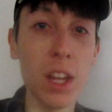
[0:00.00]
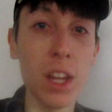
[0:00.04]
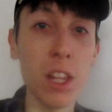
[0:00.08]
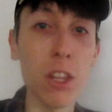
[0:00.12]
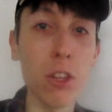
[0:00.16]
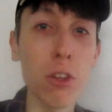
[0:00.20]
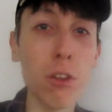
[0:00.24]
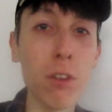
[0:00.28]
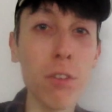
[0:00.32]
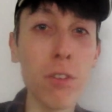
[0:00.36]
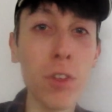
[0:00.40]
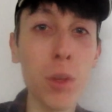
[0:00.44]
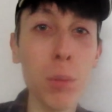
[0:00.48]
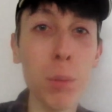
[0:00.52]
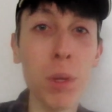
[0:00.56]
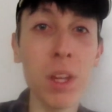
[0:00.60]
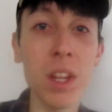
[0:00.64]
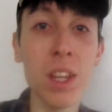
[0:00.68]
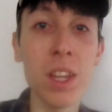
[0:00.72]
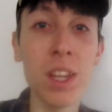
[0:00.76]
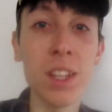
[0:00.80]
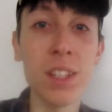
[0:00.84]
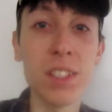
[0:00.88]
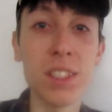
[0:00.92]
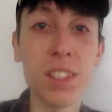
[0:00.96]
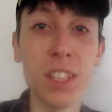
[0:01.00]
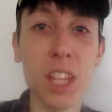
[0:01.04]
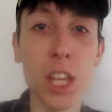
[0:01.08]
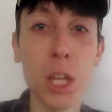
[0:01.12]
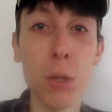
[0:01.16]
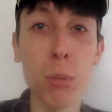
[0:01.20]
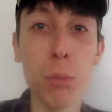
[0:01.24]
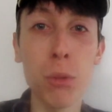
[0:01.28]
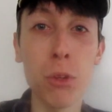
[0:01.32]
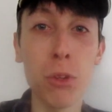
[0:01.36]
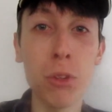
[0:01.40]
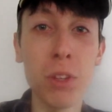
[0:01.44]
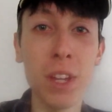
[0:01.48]
Hello everybody, it's
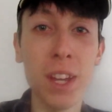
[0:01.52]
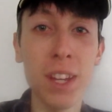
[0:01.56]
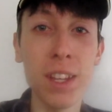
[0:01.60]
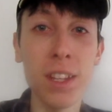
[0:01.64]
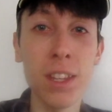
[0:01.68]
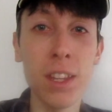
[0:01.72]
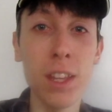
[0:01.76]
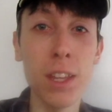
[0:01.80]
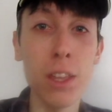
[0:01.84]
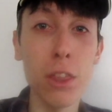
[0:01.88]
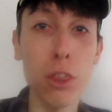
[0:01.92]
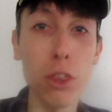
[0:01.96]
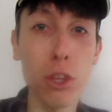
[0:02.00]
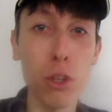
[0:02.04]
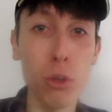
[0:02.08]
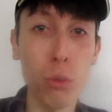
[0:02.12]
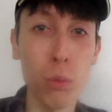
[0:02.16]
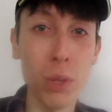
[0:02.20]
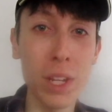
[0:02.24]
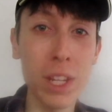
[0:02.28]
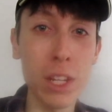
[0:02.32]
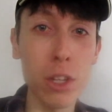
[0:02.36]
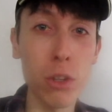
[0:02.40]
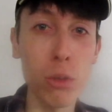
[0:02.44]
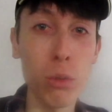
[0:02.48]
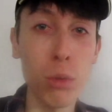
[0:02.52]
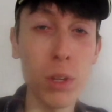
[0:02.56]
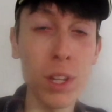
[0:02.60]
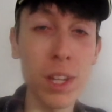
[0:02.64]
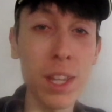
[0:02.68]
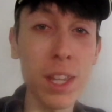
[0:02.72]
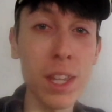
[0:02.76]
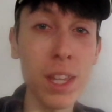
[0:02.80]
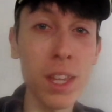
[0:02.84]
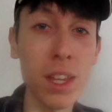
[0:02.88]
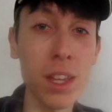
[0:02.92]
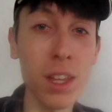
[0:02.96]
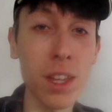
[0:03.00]
April 19th,
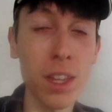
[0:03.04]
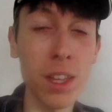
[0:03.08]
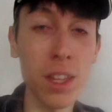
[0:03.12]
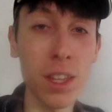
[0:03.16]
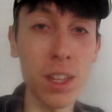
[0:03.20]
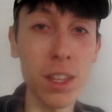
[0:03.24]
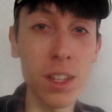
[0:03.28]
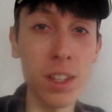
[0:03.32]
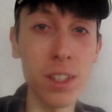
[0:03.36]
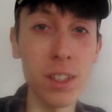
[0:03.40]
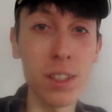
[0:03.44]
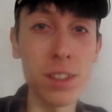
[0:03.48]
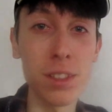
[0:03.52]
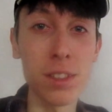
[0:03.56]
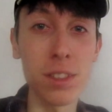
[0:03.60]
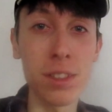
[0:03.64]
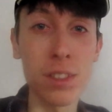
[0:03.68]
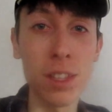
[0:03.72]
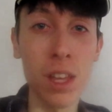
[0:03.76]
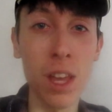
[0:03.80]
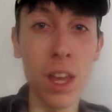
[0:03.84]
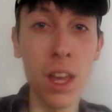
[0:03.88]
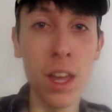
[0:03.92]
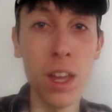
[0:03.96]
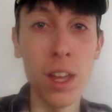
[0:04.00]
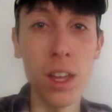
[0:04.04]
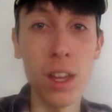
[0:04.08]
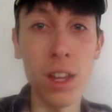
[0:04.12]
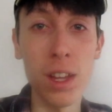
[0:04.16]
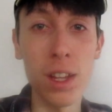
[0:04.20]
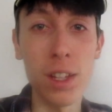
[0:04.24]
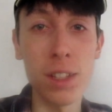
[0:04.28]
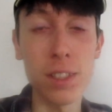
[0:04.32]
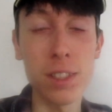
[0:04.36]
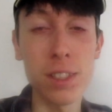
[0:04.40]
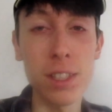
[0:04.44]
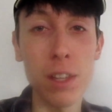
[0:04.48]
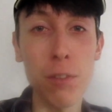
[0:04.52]
2020. It is
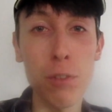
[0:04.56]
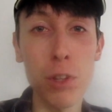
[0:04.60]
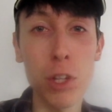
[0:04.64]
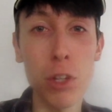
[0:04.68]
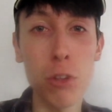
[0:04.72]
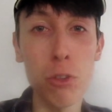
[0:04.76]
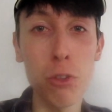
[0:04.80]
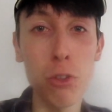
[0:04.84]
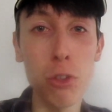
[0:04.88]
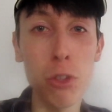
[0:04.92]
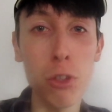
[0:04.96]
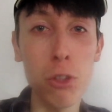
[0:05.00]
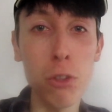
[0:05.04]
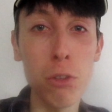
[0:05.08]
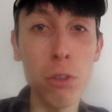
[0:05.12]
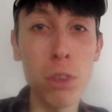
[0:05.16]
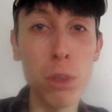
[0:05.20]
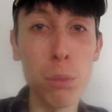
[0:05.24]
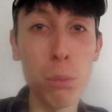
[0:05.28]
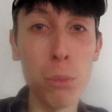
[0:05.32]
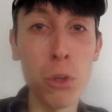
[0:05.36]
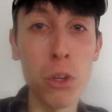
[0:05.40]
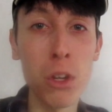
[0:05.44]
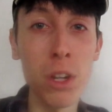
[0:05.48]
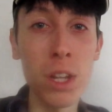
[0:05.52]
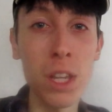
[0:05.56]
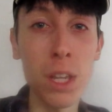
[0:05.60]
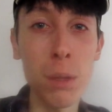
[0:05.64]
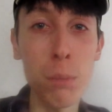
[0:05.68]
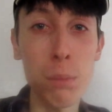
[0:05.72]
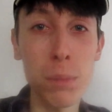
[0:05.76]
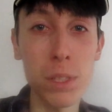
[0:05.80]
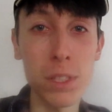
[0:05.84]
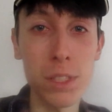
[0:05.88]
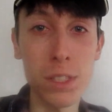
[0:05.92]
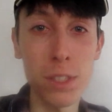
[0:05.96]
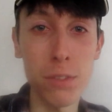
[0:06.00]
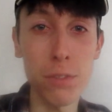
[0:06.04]
7:02 in the morning
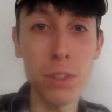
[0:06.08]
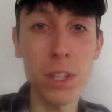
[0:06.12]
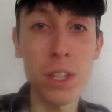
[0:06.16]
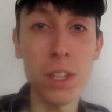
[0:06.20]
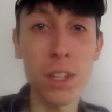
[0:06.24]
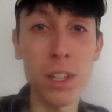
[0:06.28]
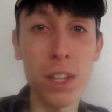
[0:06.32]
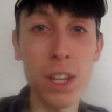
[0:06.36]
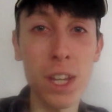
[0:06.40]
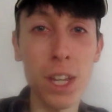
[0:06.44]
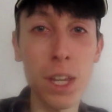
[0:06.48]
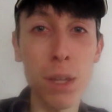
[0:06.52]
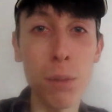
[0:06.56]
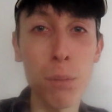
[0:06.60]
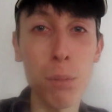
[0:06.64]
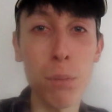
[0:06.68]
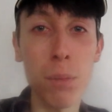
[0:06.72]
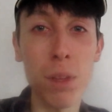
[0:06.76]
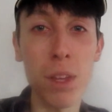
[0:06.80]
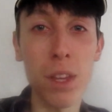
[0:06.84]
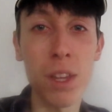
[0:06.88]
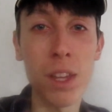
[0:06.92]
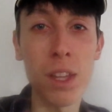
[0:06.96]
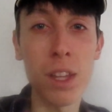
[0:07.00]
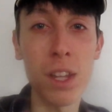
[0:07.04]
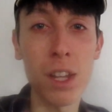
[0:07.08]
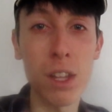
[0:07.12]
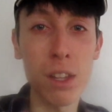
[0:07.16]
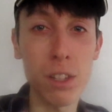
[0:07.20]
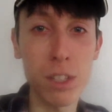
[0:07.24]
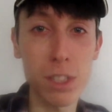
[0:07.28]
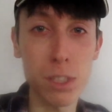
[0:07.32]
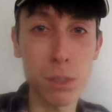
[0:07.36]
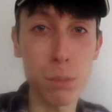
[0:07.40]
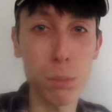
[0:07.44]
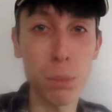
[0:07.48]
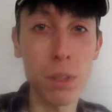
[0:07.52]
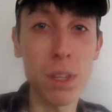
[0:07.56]
Pacific time, and I'll
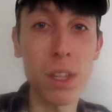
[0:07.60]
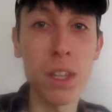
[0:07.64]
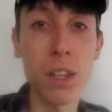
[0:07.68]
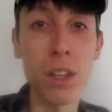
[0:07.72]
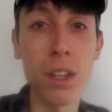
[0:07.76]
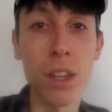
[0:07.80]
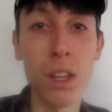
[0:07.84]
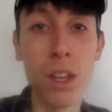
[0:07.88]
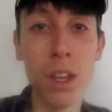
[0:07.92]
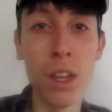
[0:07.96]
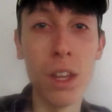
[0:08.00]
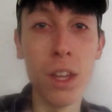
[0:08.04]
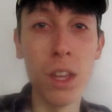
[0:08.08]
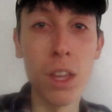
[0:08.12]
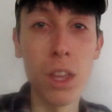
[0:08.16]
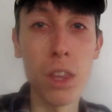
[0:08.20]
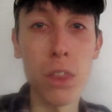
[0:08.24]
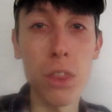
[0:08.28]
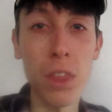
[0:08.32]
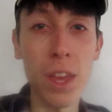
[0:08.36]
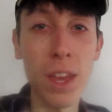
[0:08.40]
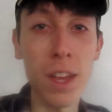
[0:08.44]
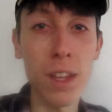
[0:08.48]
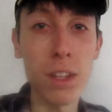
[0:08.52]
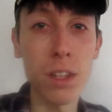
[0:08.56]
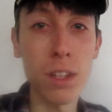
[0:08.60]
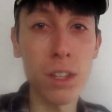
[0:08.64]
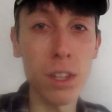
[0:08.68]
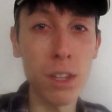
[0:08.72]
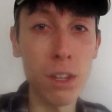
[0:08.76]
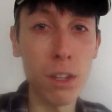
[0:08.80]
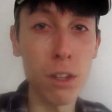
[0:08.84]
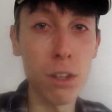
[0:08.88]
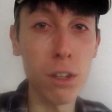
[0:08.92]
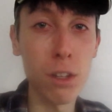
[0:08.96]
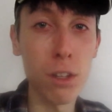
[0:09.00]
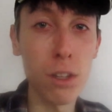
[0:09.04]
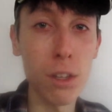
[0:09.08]
explain that
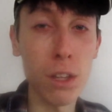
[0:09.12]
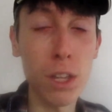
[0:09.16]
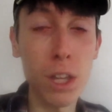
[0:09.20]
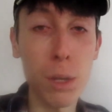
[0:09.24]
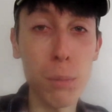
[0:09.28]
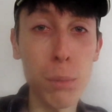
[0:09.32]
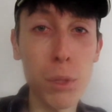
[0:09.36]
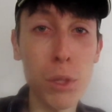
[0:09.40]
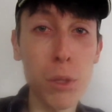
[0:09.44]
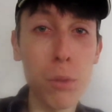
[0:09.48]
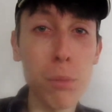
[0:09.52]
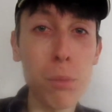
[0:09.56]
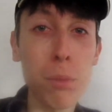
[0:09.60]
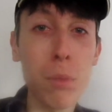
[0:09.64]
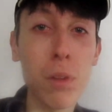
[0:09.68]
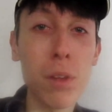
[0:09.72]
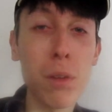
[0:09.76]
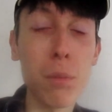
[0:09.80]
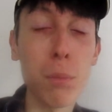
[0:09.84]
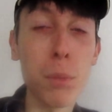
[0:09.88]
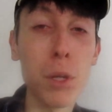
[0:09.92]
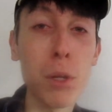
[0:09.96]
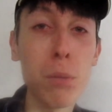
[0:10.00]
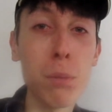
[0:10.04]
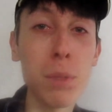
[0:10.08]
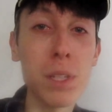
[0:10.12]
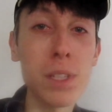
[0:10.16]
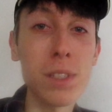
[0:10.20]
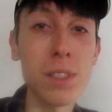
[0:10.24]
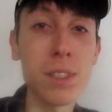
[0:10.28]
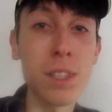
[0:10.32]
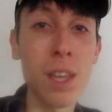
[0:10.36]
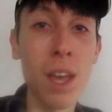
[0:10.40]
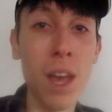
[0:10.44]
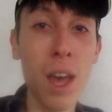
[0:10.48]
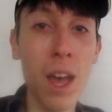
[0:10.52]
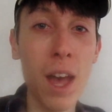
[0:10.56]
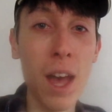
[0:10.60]
here in a couple of
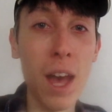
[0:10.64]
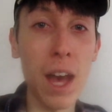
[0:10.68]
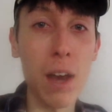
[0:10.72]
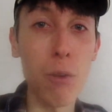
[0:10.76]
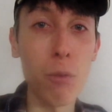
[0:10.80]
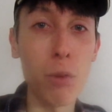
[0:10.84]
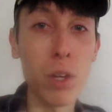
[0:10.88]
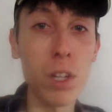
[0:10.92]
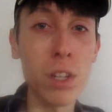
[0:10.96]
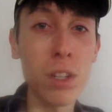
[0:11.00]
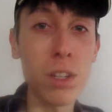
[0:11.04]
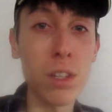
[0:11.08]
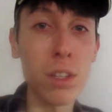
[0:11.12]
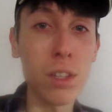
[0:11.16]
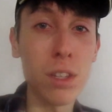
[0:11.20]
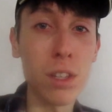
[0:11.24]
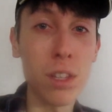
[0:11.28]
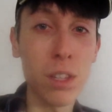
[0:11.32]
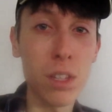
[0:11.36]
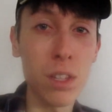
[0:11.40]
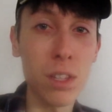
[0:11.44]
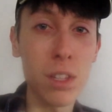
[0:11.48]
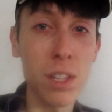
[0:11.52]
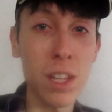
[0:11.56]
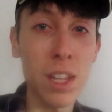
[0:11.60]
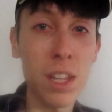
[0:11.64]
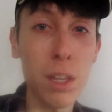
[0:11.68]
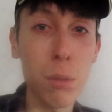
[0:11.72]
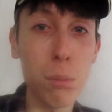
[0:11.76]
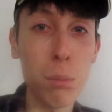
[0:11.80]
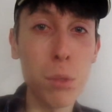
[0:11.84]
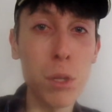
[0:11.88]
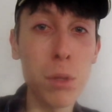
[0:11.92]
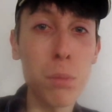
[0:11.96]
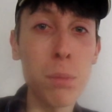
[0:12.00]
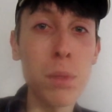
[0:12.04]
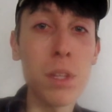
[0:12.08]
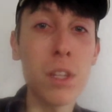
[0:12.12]
moments. I want to take a
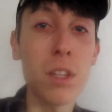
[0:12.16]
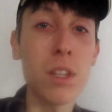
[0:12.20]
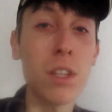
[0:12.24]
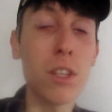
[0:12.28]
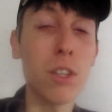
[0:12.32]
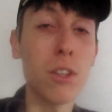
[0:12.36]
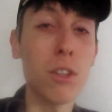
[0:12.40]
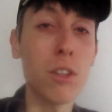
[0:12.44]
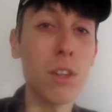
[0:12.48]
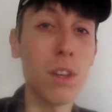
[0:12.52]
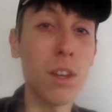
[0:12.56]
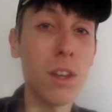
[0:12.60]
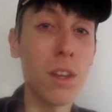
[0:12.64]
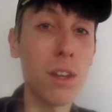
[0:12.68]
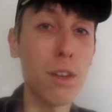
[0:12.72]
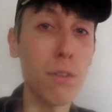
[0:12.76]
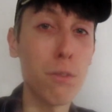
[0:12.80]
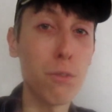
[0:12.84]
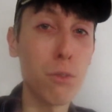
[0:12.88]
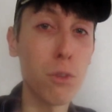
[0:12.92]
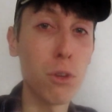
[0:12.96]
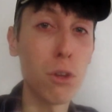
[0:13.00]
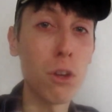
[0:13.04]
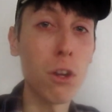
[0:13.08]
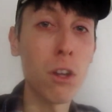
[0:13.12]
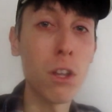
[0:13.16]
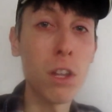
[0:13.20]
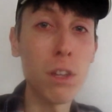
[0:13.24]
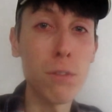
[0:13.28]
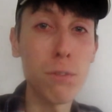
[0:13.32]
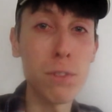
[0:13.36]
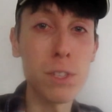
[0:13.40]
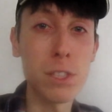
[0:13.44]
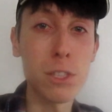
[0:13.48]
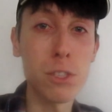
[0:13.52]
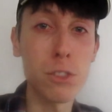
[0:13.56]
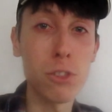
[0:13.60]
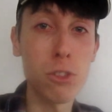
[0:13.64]
moment for all
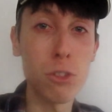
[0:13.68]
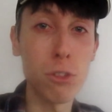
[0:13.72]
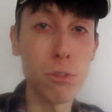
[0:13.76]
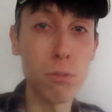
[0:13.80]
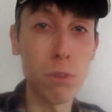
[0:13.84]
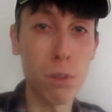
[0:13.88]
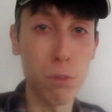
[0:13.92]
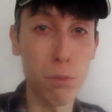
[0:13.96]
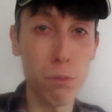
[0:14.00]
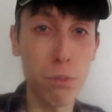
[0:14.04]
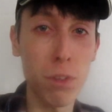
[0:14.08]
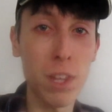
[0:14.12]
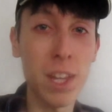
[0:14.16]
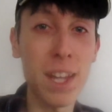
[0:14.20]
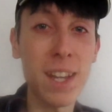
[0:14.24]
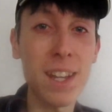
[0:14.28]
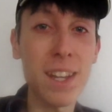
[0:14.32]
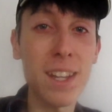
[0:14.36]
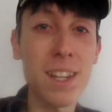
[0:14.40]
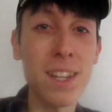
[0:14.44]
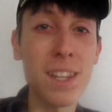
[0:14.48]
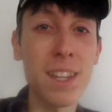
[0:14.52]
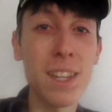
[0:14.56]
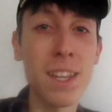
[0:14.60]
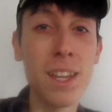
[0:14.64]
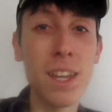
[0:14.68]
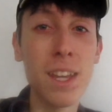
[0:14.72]
of us to reflect